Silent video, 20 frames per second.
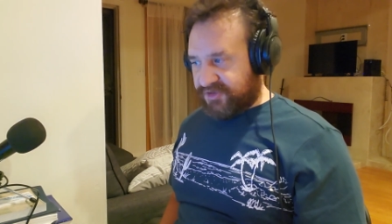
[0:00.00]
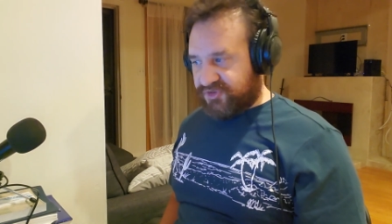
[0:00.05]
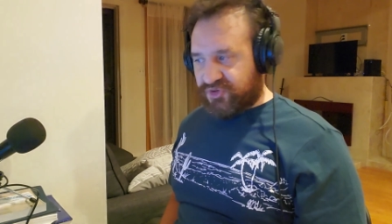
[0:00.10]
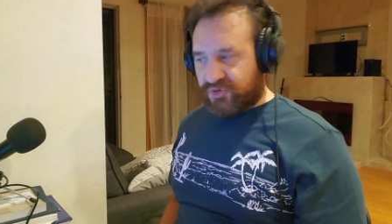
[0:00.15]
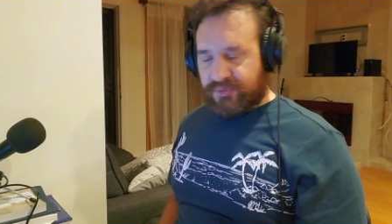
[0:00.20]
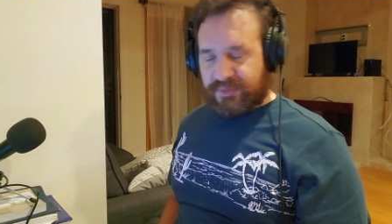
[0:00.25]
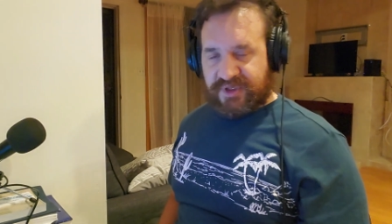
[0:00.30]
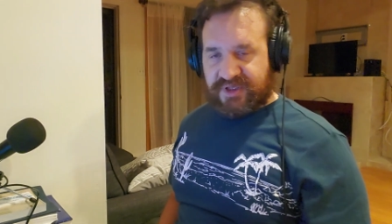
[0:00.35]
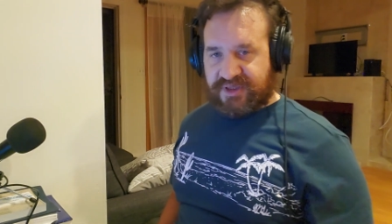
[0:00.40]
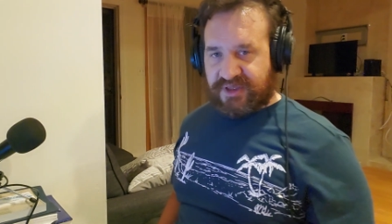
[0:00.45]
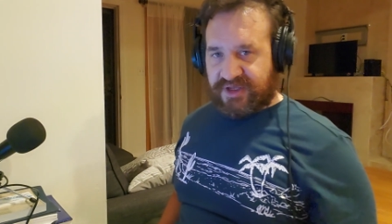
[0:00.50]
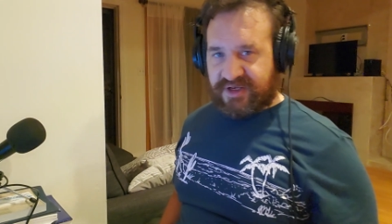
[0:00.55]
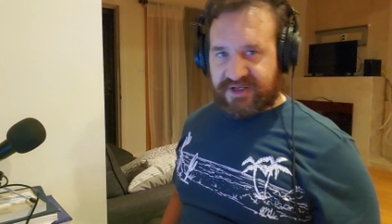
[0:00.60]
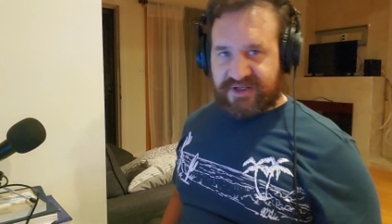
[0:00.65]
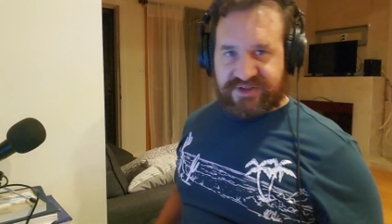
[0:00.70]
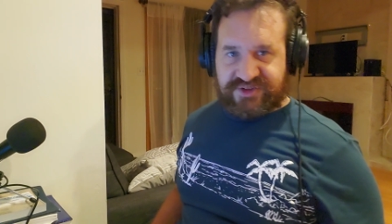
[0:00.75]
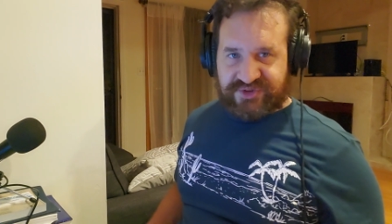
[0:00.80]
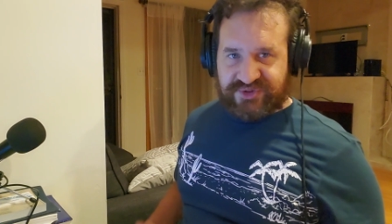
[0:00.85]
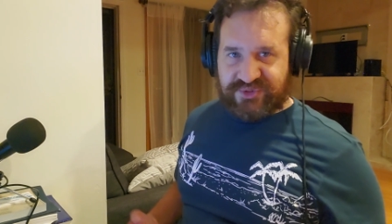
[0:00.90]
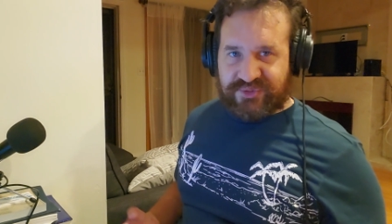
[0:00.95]
told me that he
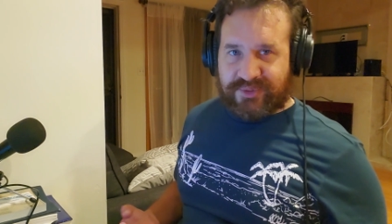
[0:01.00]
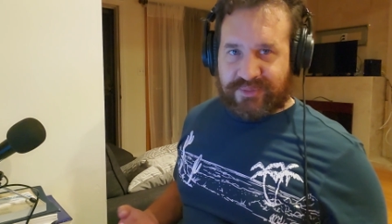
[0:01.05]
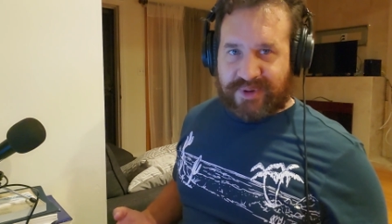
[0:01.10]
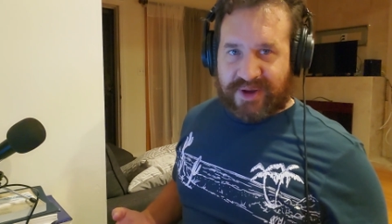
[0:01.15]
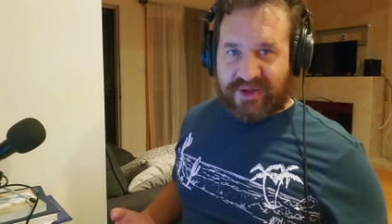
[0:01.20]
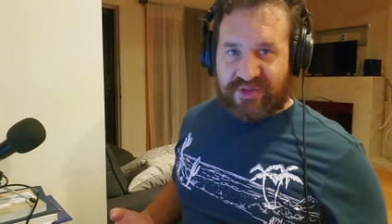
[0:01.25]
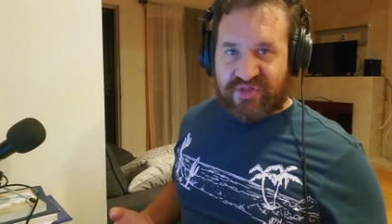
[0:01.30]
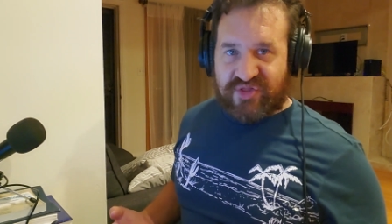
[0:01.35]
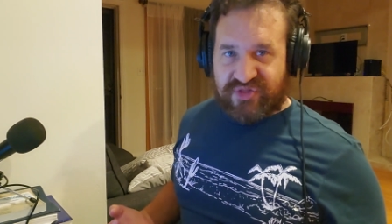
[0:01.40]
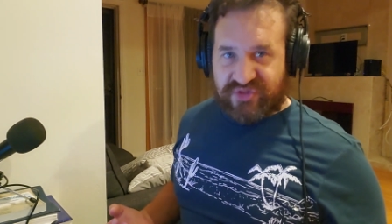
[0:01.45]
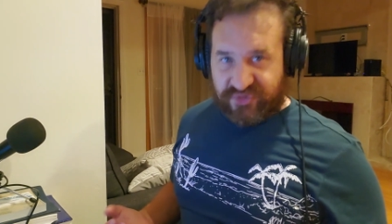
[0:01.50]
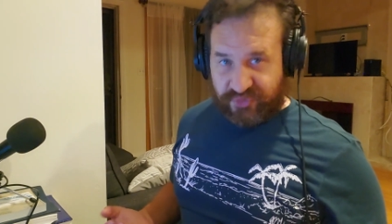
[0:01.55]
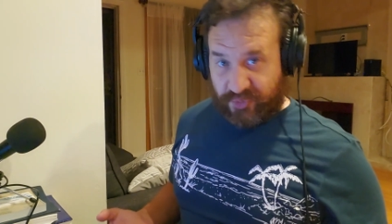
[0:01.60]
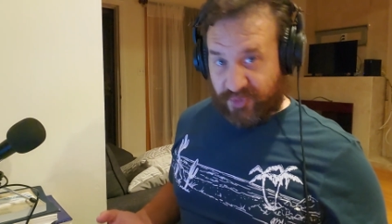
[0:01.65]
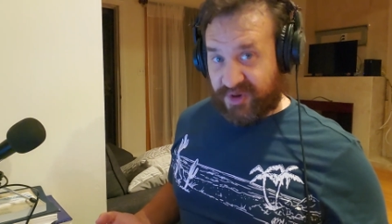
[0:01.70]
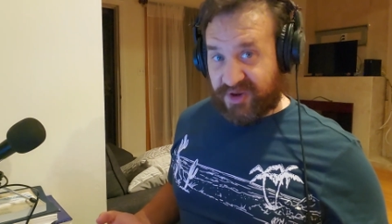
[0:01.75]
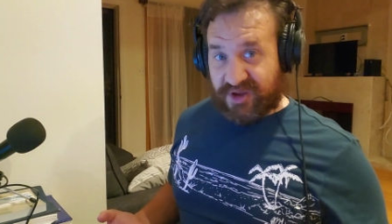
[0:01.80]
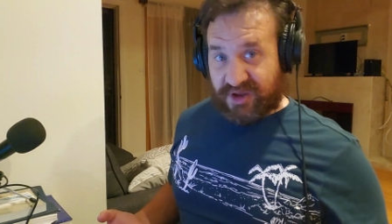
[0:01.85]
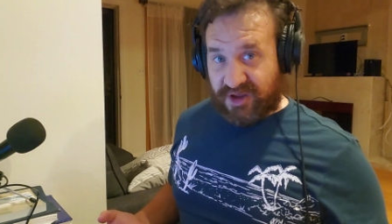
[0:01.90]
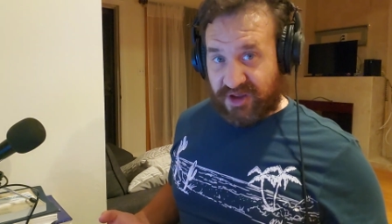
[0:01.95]
knew about
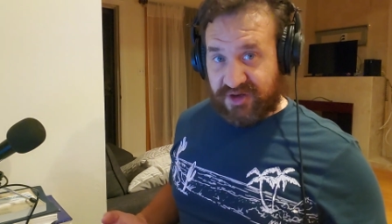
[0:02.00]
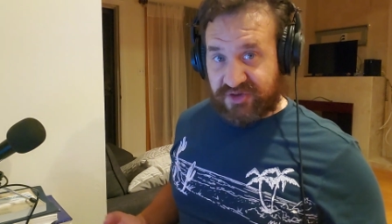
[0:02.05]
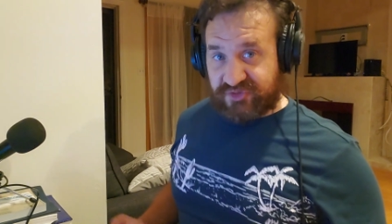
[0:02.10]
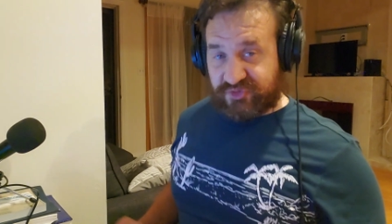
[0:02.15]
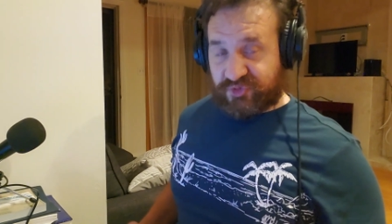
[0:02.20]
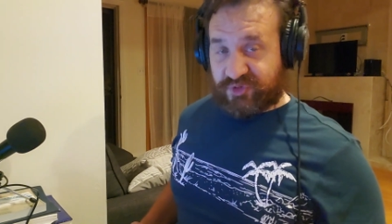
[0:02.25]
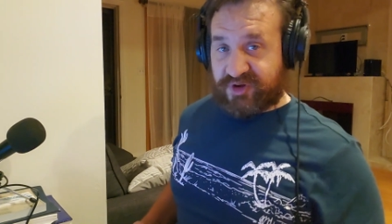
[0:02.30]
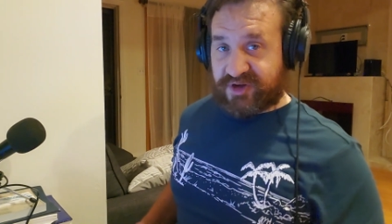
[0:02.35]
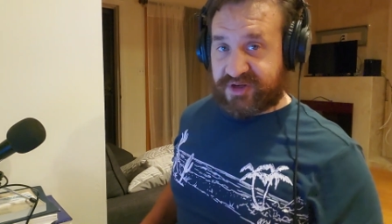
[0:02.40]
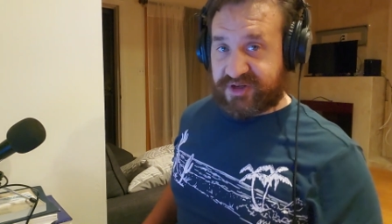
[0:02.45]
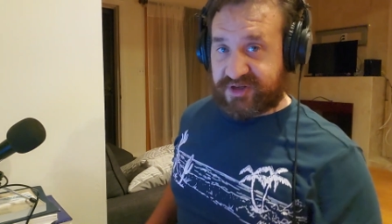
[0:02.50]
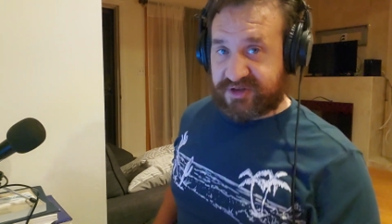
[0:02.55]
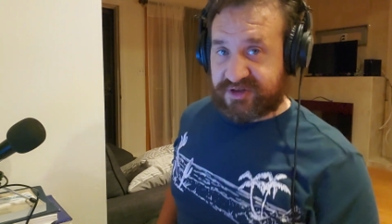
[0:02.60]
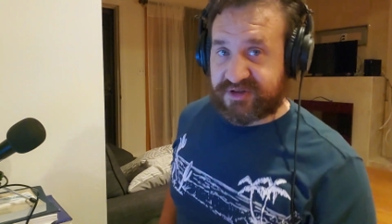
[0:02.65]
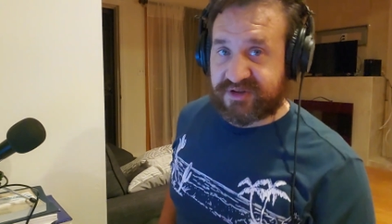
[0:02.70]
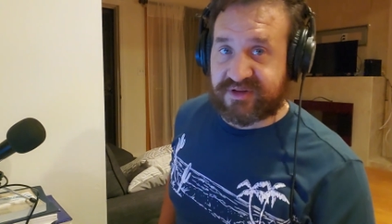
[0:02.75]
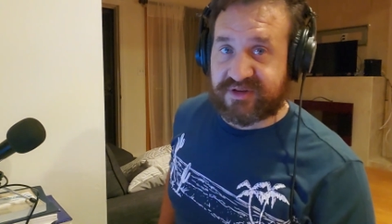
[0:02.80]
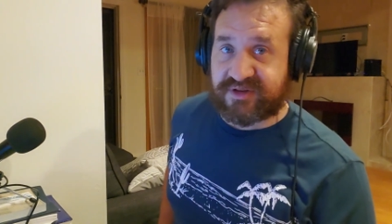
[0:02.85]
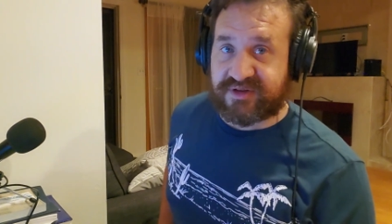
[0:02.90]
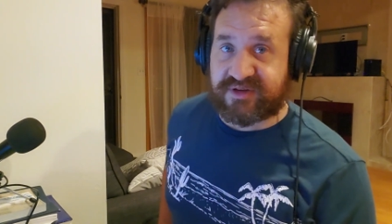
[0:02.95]
300
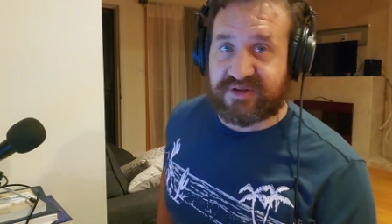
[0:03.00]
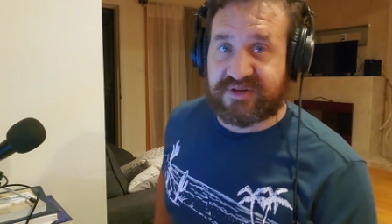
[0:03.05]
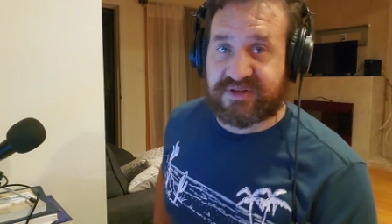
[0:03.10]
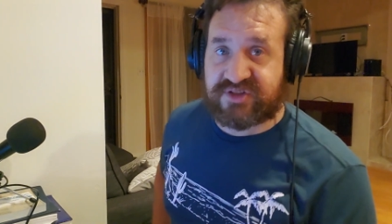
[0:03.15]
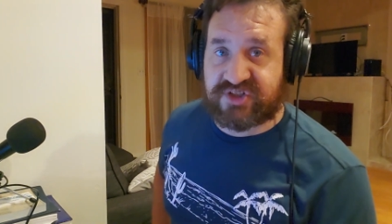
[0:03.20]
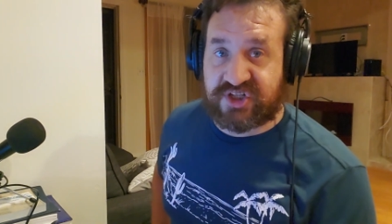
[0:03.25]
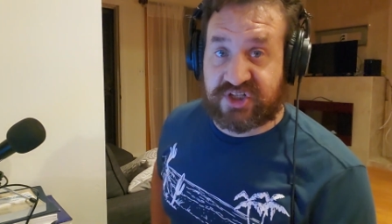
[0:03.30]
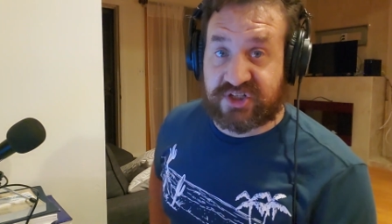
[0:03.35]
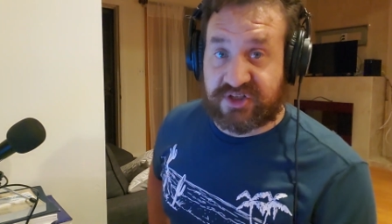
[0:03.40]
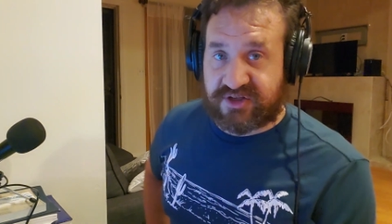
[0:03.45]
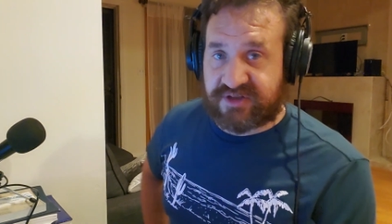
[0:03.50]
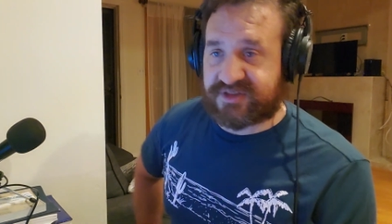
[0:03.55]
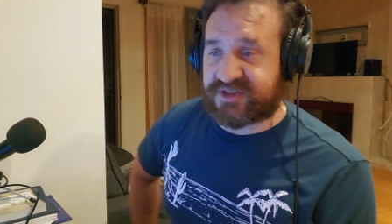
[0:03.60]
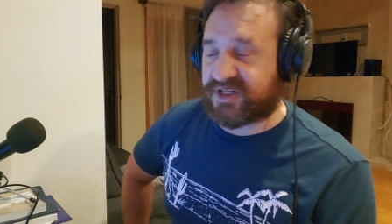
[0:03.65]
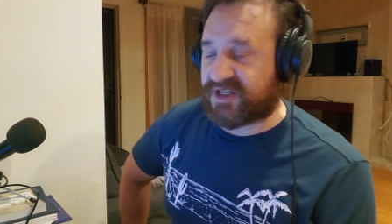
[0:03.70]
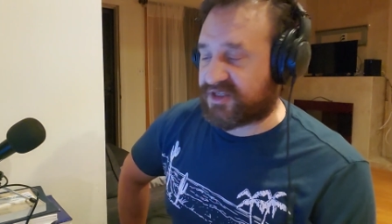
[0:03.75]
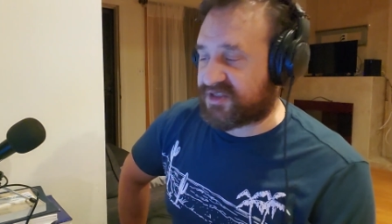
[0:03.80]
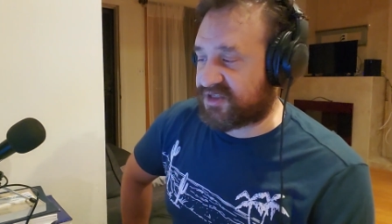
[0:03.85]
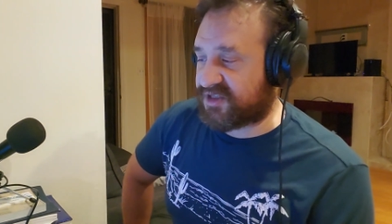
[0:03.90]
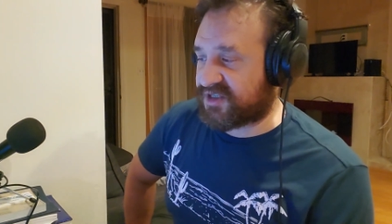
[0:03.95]
chin on
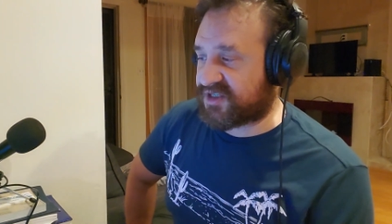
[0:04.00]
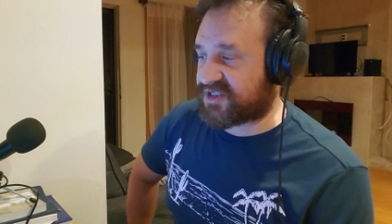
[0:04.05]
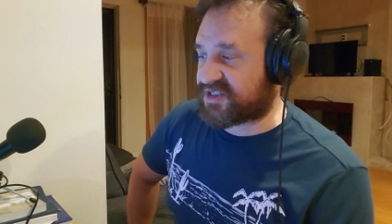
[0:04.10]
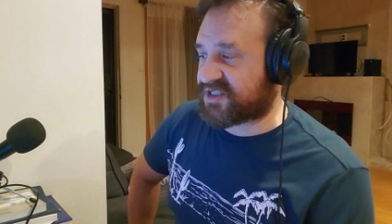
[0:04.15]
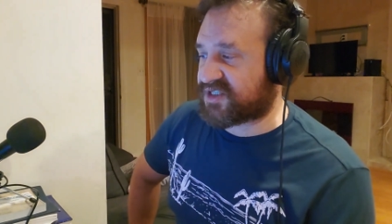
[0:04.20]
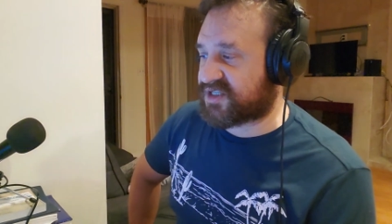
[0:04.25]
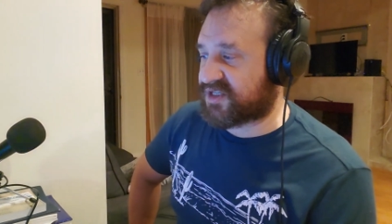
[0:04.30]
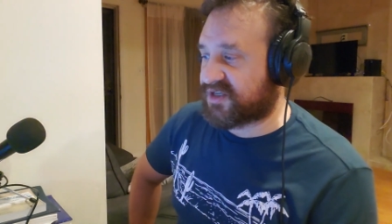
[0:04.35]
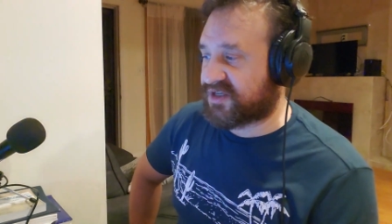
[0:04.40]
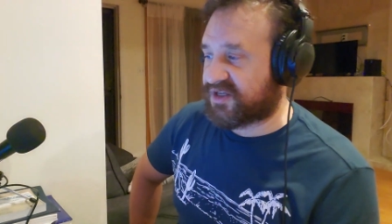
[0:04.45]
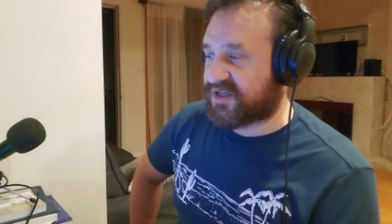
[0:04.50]
techniques,